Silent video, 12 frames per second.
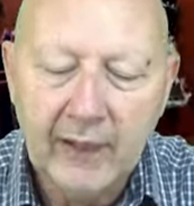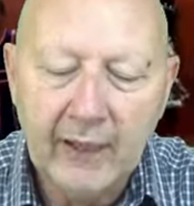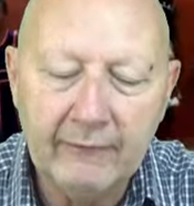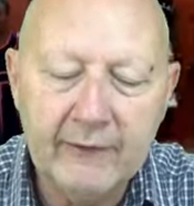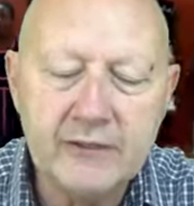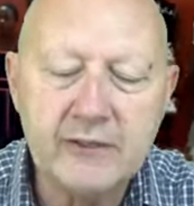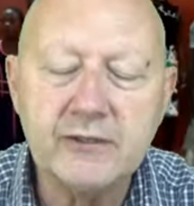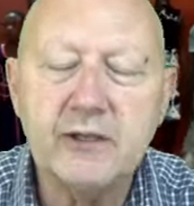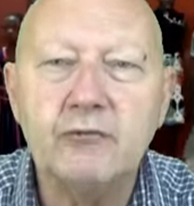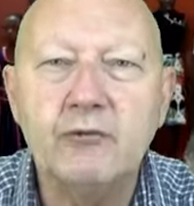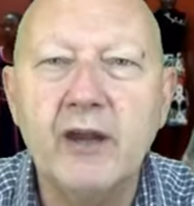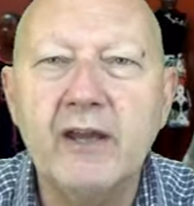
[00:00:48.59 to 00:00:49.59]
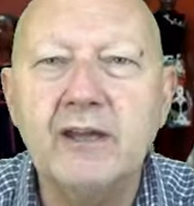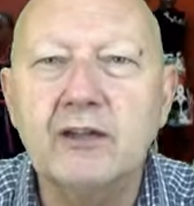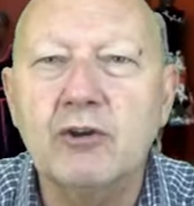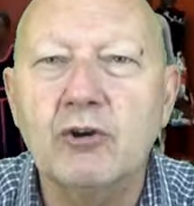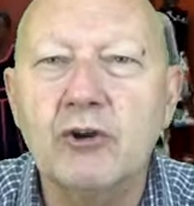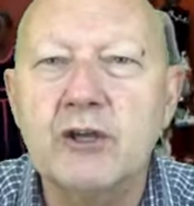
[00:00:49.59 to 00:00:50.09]
And this is a great
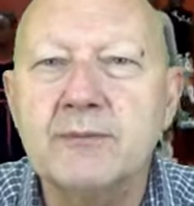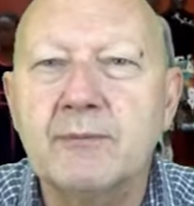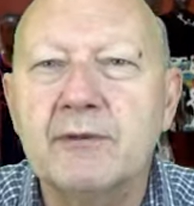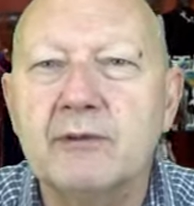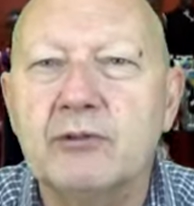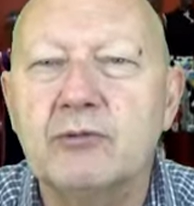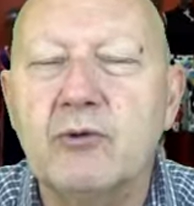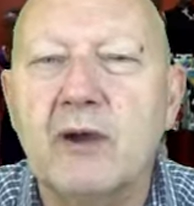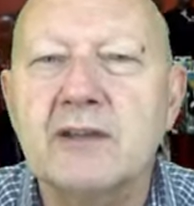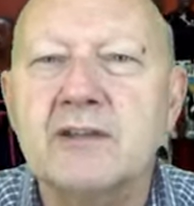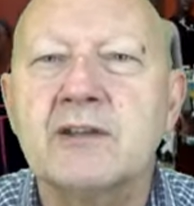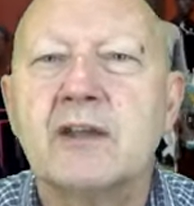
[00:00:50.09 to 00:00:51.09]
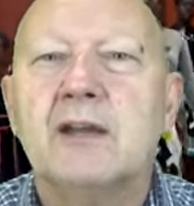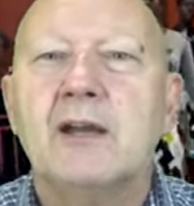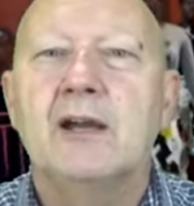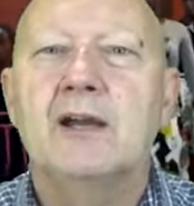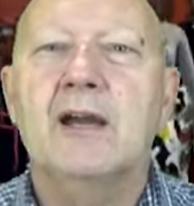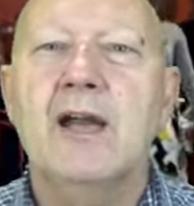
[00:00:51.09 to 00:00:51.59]
encouragement to us,
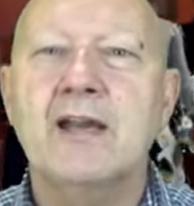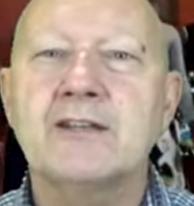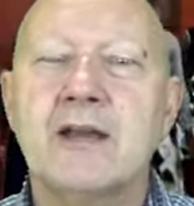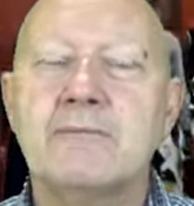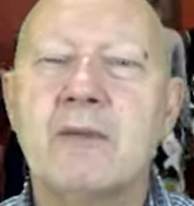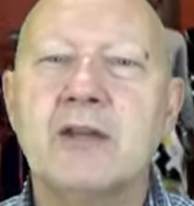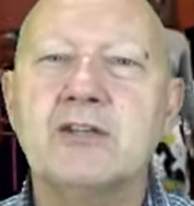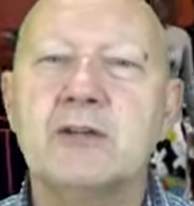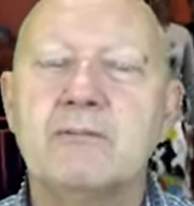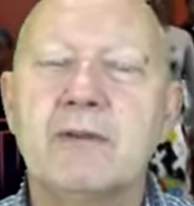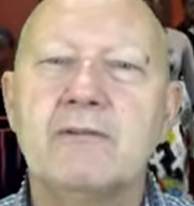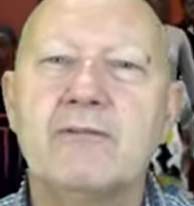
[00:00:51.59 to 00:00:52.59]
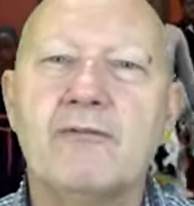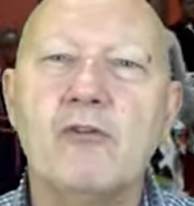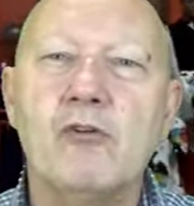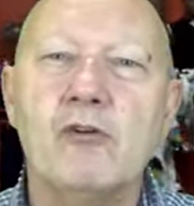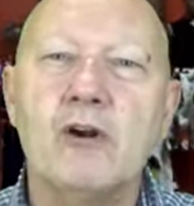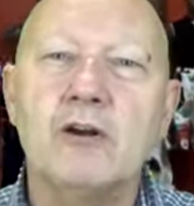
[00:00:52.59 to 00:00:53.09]
uh, as I mentioned
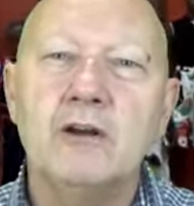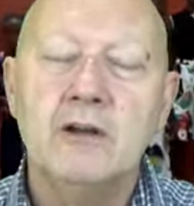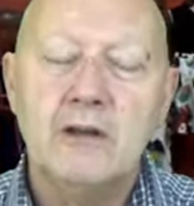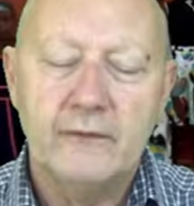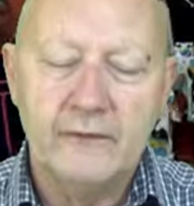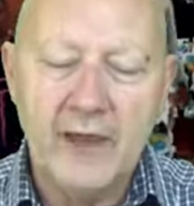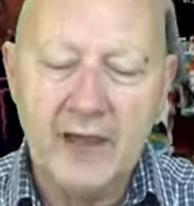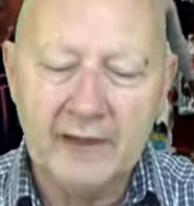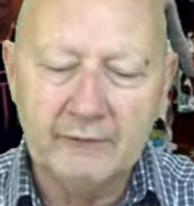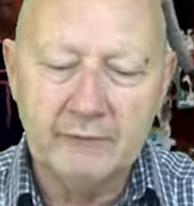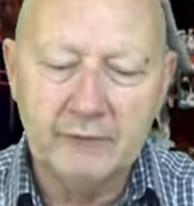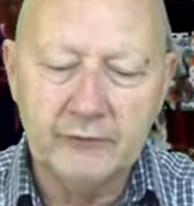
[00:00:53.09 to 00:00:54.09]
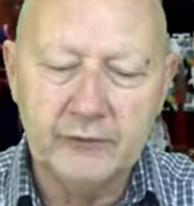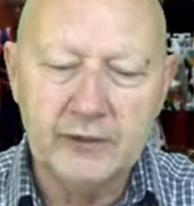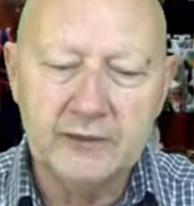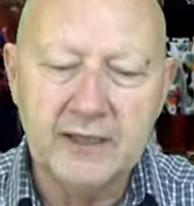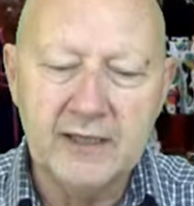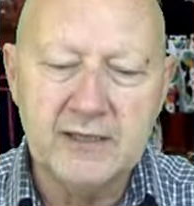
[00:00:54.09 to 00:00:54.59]
before, that the
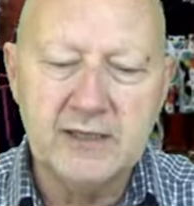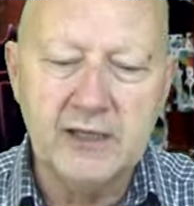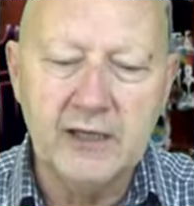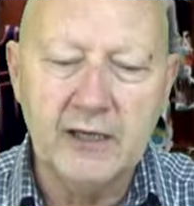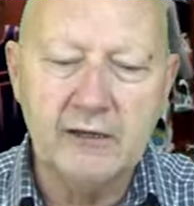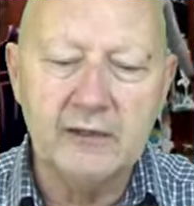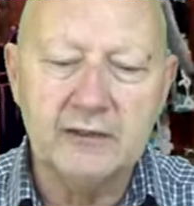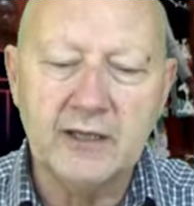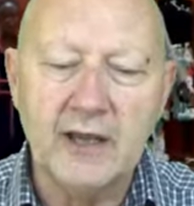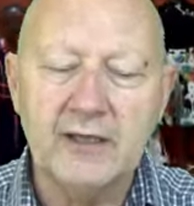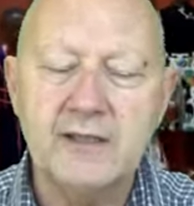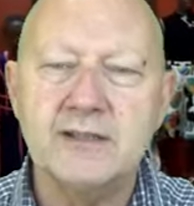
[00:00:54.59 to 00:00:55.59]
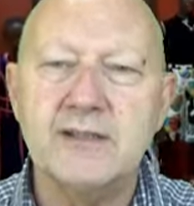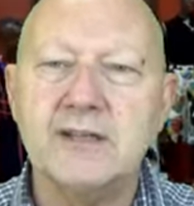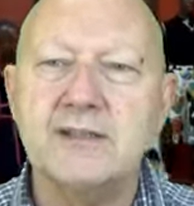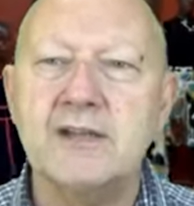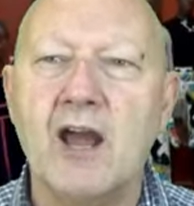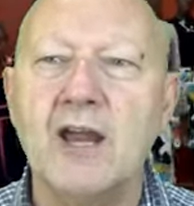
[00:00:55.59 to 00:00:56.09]
teaching here in Titus
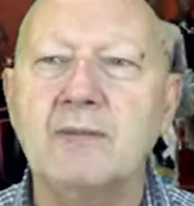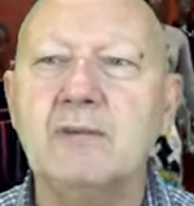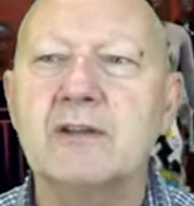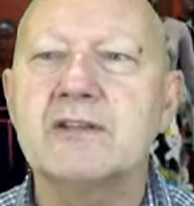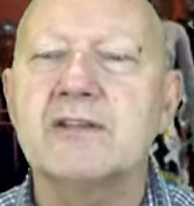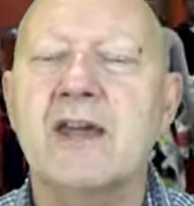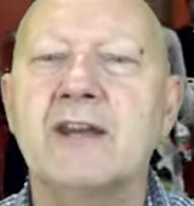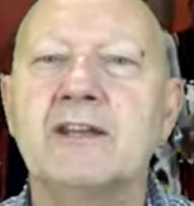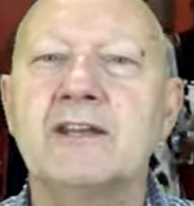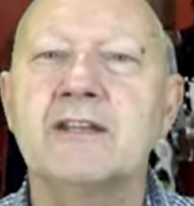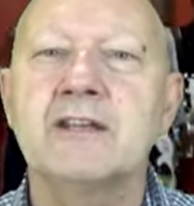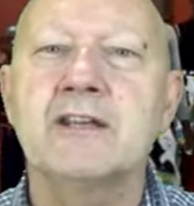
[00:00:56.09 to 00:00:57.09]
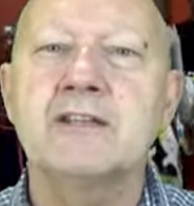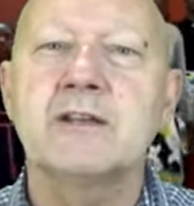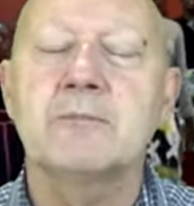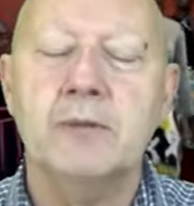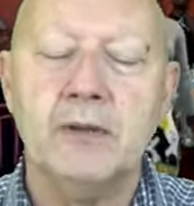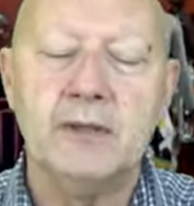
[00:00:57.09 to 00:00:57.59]
is timeless, that it is
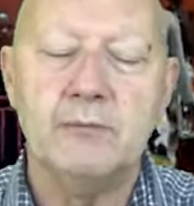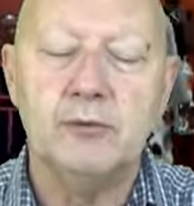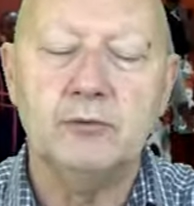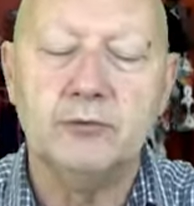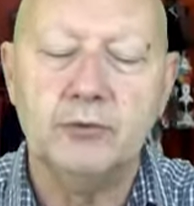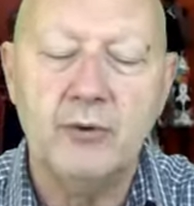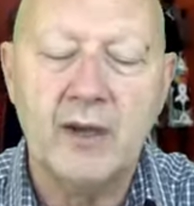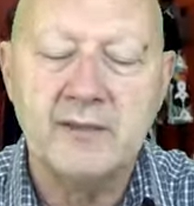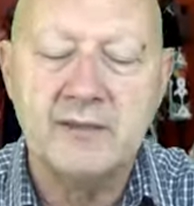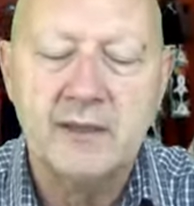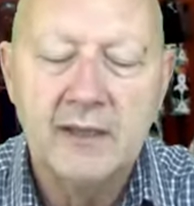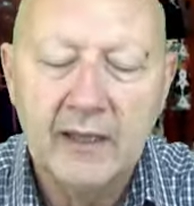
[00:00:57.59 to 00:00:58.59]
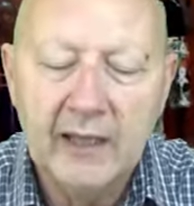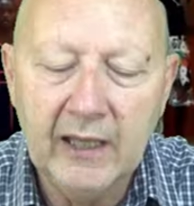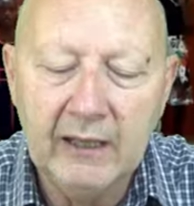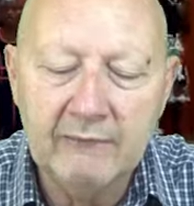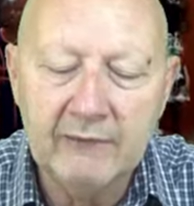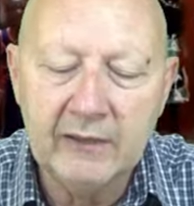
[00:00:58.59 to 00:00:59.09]
applicable to us
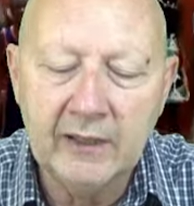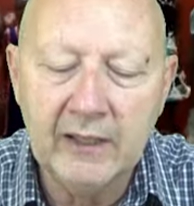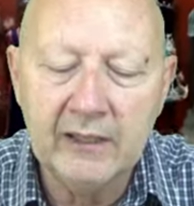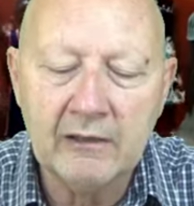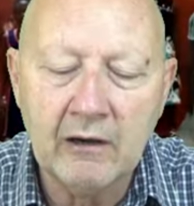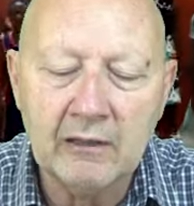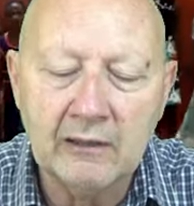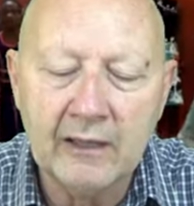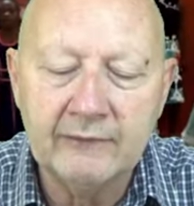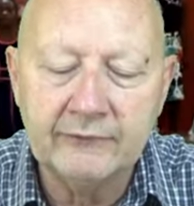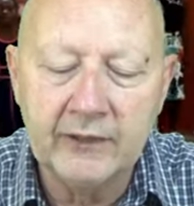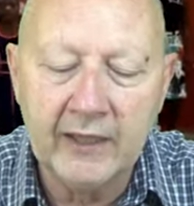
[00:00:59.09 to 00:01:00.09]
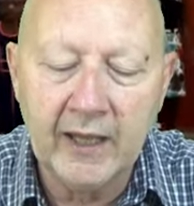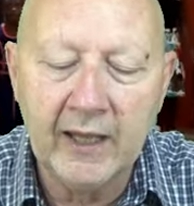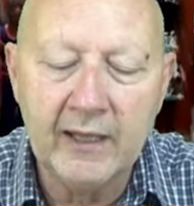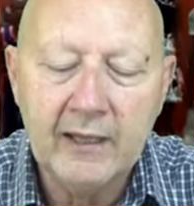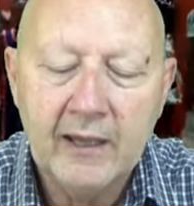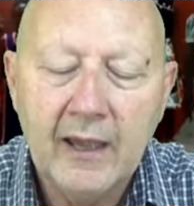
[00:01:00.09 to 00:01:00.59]
even in our life
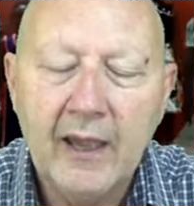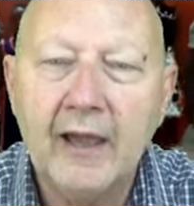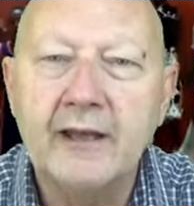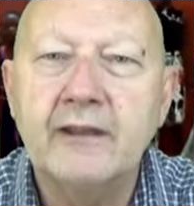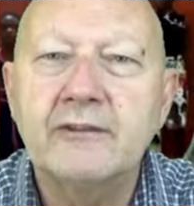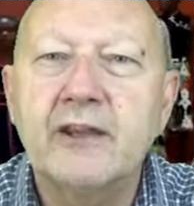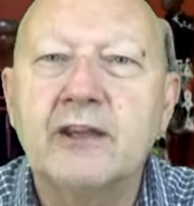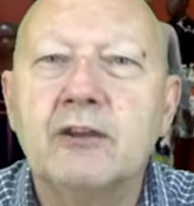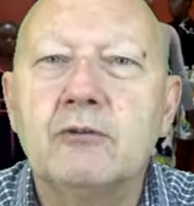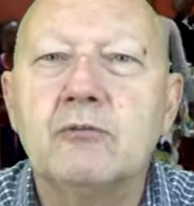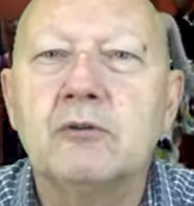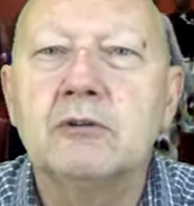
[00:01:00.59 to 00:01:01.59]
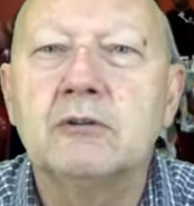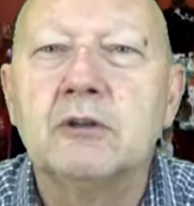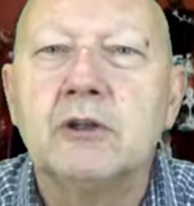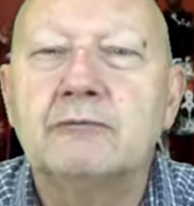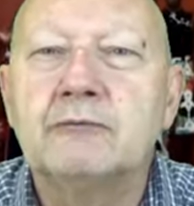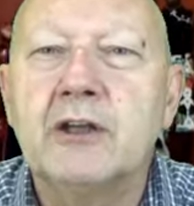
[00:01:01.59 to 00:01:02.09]
today. And I think you will
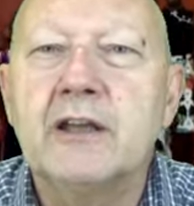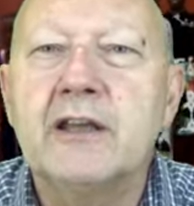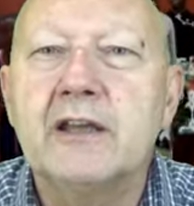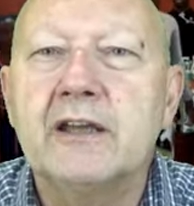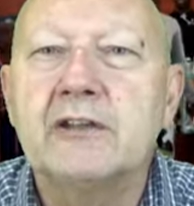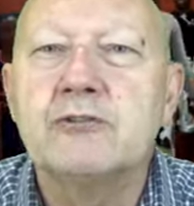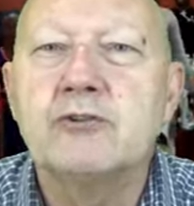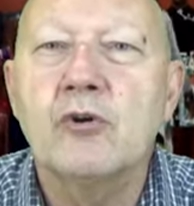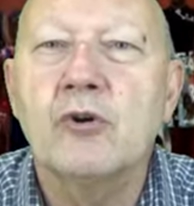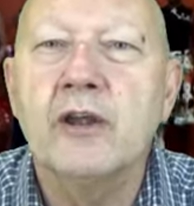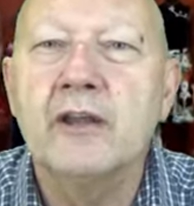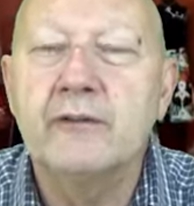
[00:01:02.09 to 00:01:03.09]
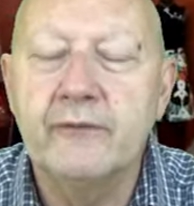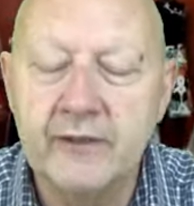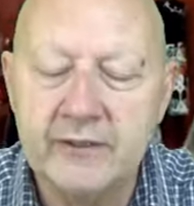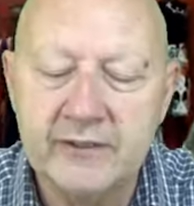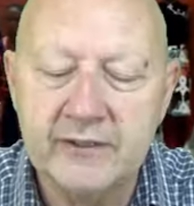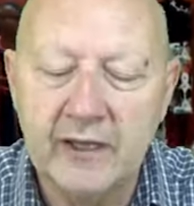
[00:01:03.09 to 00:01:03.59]
really enjoy
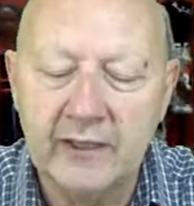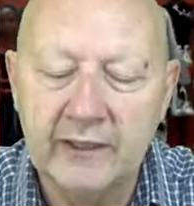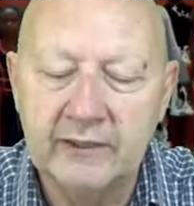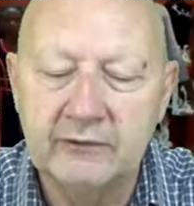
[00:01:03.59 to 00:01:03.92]
this study